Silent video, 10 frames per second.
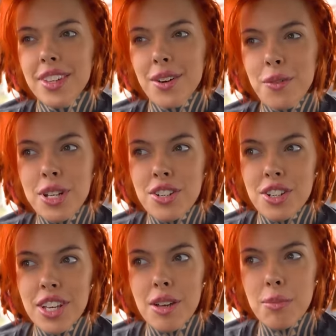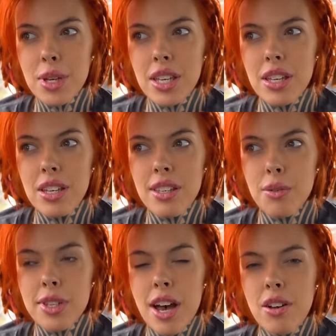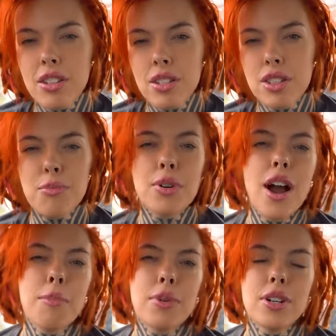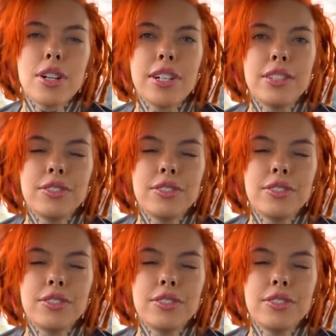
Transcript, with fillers: Winter camping without the proper